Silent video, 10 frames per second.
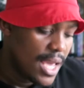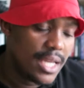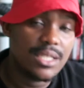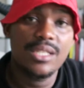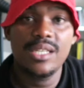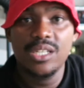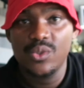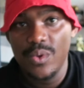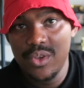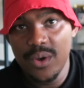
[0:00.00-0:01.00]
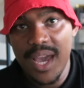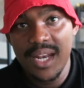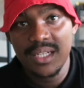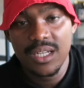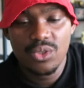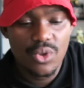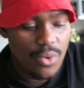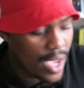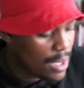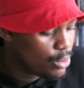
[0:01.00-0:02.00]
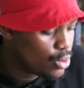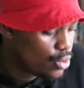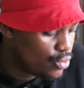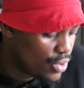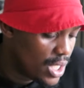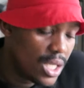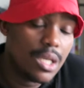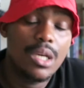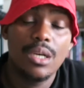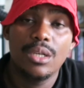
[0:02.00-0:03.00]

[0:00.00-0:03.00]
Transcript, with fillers: it syncs with your calendar so you're able to really